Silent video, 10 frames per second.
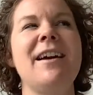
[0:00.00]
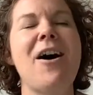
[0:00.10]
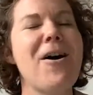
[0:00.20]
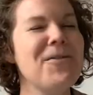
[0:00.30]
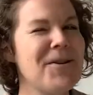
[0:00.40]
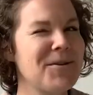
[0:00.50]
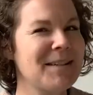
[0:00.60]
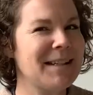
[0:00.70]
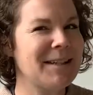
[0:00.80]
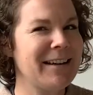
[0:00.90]
All
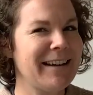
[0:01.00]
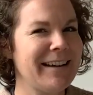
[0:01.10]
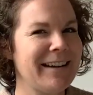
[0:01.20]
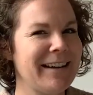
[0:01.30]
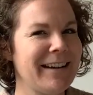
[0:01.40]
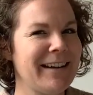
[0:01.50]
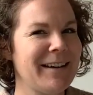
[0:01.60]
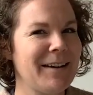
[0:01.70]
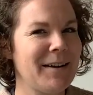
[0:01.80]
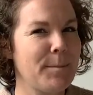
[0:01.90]
those
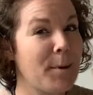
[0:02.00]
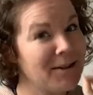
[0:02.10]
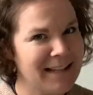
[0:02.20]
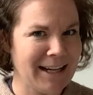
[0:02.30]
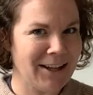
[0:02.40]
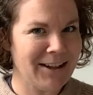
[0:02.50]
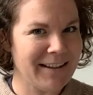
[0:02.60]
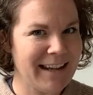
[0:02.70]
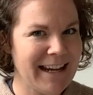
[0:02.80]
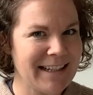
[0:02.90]
particular
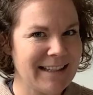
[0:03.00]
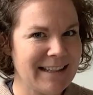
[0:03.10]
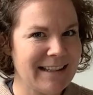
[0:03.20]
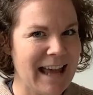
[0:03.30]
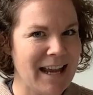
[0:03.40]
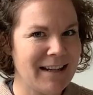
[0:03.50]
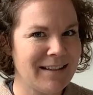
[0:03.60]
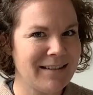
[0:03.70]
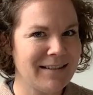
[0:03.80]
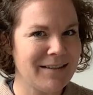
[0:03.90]
things that
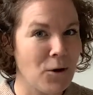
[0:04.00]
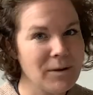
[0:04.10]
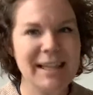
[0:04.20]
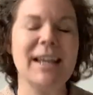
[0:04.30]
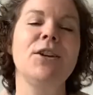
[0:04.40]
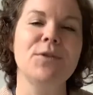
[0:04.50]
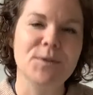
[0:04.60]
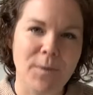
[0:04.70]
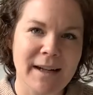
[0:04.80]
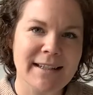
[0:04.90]
only get
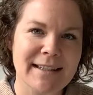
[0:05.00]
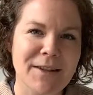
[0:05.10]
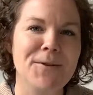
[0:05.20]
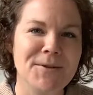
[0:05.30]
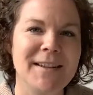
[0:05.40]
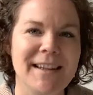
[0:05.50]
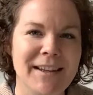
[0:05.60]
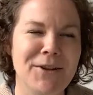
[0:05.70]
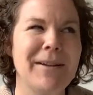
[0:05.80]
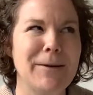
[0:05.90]
used once. Those are the,
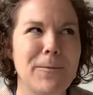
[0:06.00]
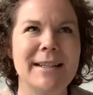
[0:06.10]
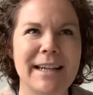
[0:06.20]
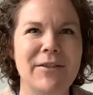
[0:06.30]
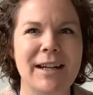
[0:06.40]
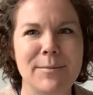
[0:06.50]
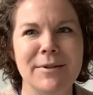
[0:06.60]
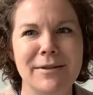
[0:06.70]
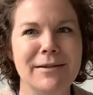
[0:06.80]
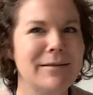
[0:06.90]
like once every
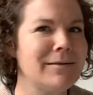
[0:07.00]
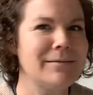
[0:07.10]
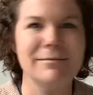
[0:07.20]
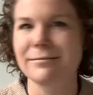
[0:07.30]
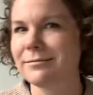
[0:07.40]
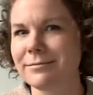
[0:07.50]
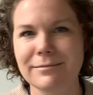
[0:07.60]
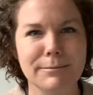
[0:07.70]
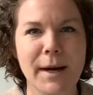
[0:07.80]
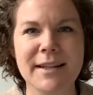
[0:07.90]
couple
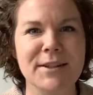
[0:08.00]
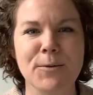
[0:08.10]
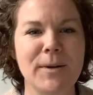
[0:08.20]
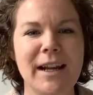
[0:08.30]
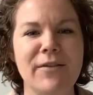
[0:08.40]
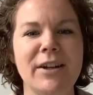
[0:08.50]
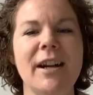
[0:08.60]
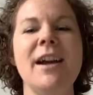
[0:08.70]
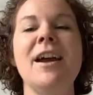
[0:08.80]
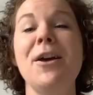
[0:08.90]
months or whatever.
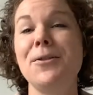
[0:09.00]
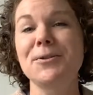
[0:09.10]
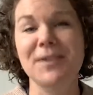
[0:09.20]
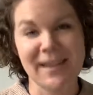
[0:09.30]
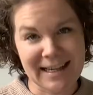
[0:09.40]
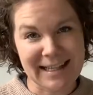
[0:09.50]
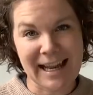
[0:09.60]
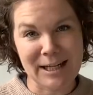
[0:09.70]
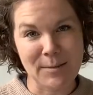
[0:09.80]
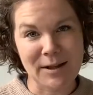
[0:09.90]
Those are the things that
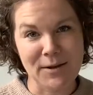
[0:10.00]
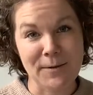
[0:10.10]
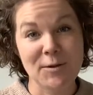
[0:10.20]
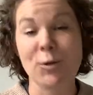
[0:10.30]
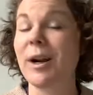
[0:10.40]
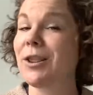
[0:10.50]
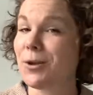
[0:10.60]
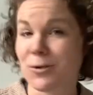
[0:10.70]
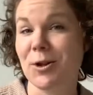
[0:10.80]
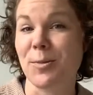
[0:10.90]
end up at the thrift store, and
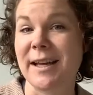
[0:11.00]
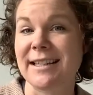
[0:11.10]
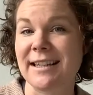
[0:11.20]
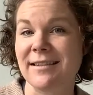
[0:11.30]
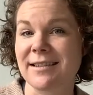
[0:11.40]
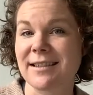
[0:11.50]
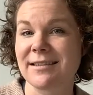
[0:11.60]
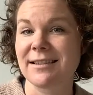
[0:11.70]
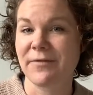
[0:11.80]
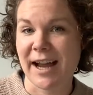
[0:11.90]
those are the best
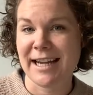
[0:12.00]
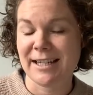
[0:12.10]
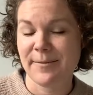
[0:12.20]
deals to find.